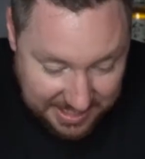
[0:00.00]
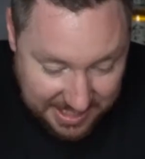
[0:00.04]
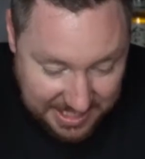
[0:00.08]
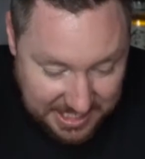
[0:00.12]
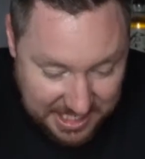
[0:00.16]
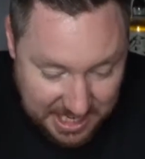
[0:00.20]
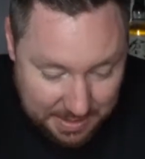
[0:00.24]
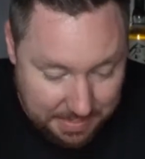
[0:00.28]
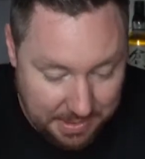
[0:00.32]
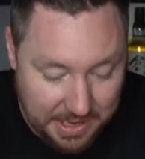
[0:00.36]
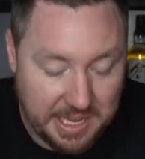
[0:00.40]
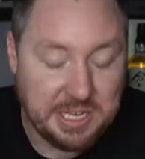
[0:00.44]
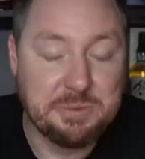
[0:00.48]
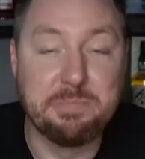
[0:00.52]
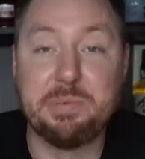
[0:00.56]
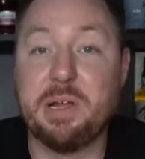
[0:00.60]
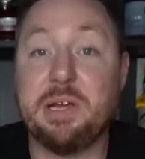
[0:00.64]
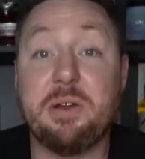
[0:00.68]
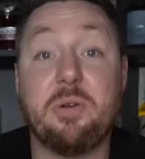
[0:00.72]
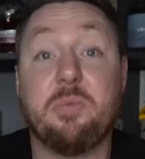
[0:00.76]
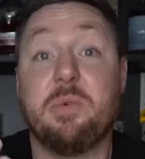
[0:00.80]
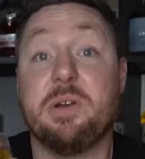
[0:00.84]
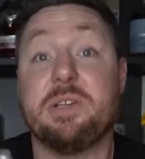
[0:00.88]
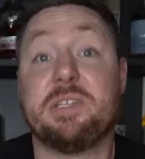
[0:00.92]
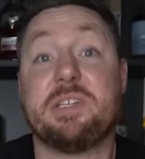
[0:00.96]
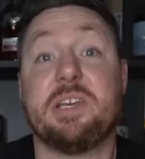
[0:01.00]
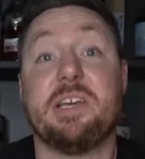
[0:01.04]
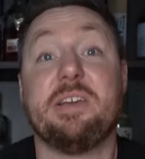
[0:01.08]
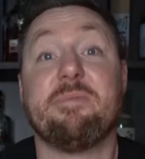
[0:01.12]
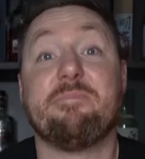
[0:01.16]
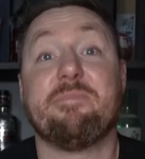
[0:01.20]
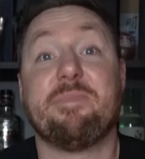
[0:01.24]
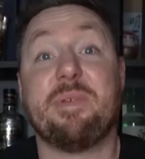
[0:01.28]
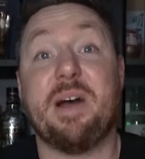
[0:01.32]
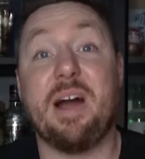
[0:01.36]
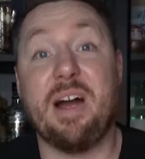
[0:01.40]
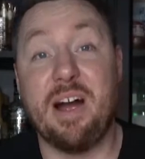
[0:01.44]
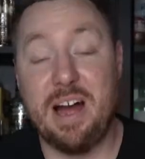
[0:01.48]
Japanese Blended Whiskey.
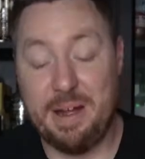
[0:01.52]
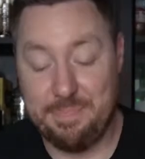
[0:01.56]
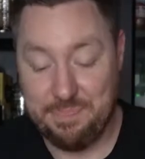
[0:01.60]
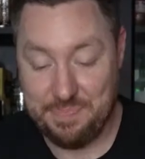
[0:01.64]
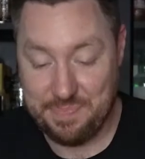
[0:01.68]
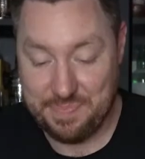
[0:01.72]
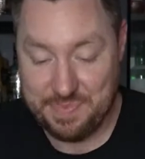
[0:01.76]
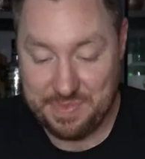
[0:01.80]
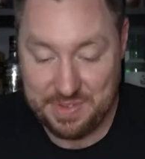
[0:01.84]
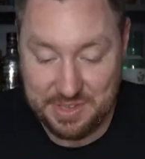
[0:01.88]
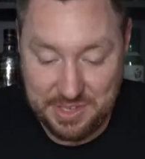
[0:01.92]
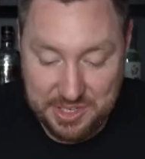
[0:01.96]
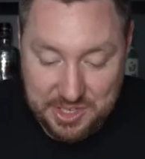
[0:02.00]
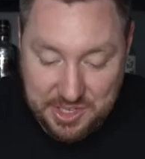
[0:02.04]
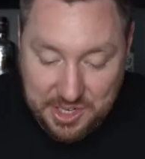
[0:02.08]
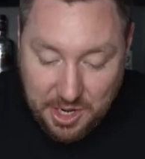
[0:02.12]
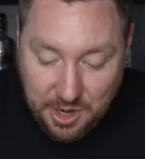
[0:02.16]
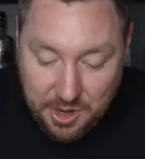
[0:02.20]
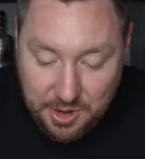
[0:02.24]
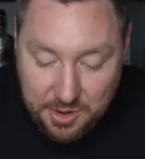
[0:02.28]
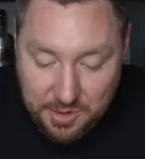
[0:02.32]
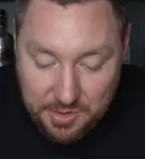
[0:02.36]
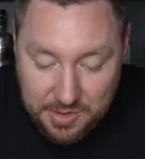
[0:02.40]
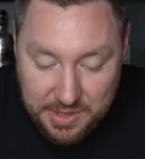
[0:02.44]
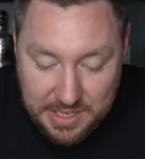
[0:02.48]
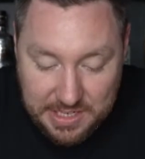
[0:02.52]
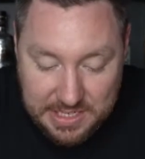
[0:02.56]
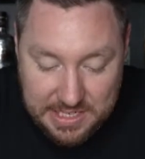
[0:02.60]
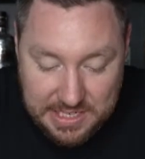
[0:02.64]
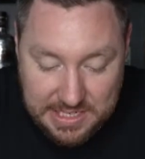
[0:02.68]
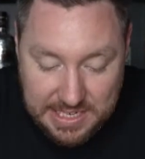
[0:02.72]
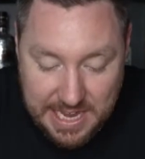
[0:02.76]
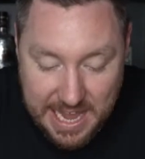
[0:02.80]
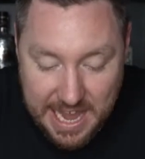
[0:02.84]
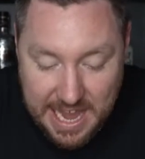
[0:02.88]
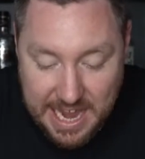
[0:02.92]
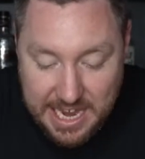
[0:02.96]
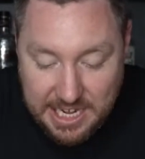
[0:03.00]
All right. So this is
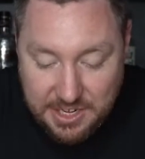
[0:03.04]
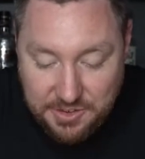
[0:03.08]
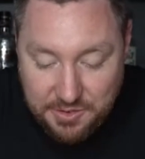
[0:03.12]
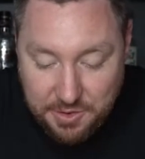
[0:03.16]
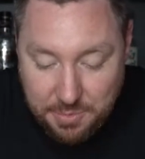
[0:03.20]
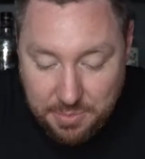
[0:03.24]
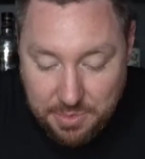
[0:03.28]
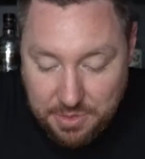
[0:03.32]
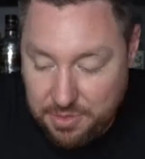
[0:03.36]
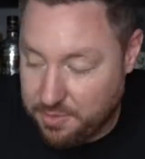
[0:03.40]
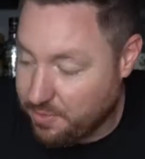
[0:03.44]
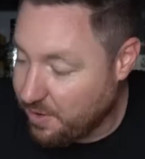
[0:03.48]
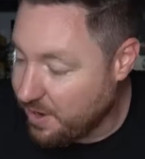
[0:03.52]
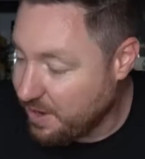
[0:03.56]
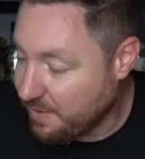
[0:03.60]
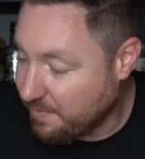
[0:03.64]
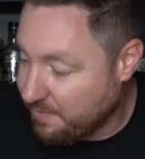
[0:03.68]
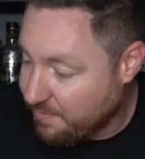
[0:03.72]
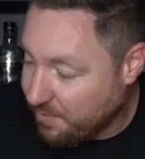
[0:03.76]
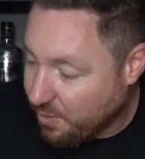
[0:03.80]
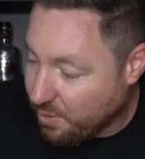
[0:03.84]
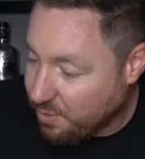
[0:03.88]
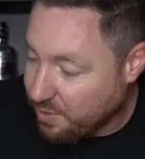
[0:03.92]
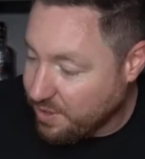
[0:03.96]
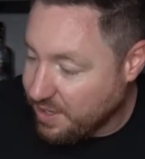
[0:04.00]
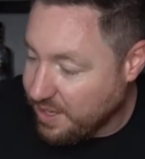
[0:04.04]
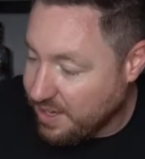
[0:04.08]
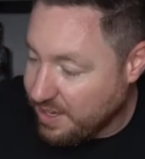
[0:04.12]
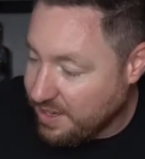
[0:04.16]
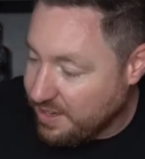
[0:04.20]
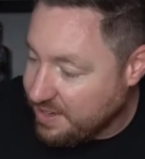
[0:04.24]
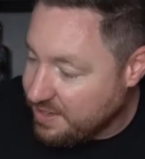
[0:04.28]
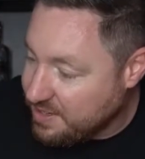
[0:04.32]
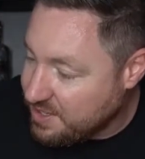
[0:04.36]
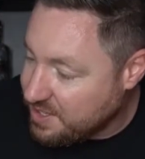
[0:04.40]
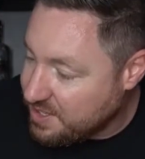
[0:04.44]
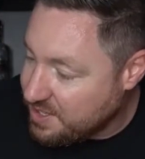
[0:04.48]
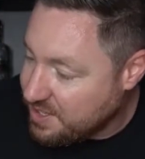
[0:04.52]
aged from 3 to 4
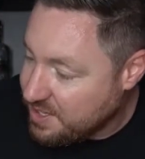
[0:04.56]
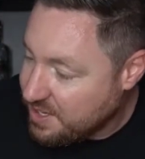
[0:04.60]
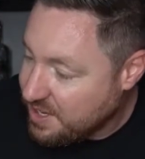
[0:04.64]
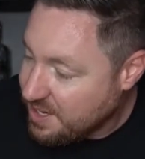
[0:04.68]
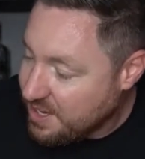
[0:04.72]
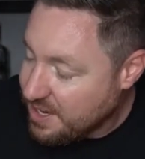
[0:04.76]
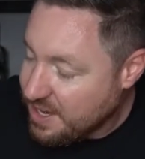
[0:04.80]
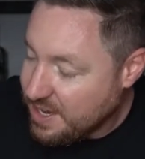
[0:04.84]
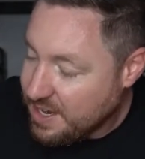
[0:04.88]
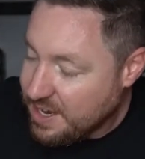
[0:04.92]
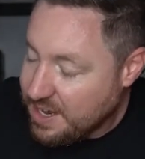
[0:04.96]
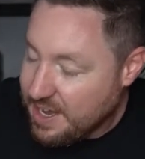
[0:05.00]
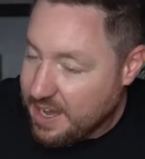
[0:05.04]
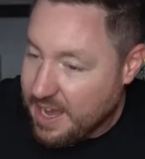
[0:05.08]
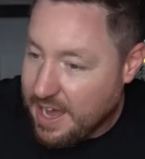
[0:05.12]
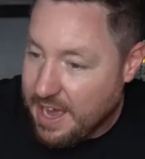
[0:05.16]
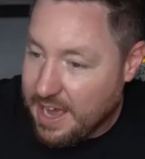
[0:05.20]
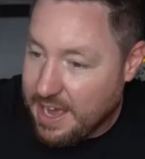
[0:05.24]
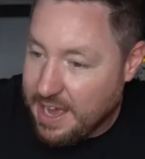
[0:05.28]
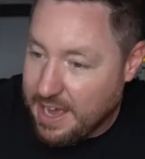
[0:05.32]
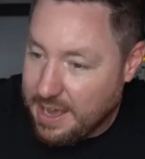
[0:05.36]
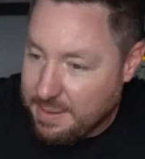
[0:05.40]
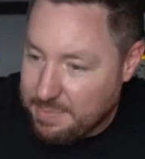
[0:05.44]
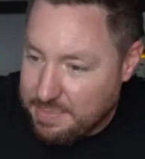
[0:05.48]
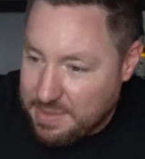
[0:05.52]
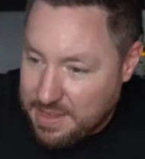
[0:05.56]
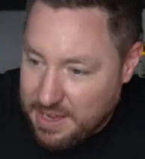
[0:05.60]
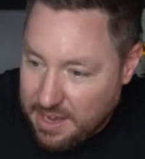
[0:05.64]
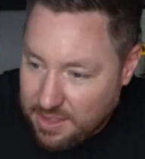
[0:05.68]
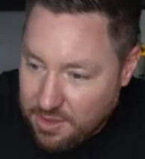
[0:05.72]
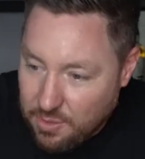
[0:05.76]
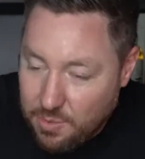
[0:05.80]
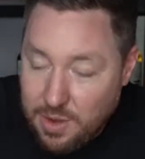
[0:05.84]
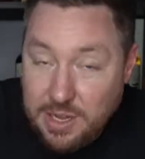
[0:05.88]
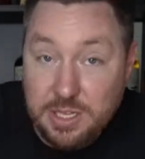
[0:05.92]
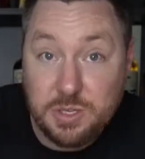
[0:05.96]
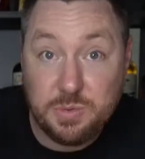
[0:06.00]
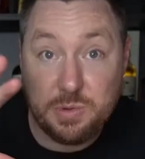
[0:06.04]
years. The other
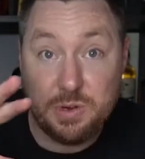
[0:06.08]
ones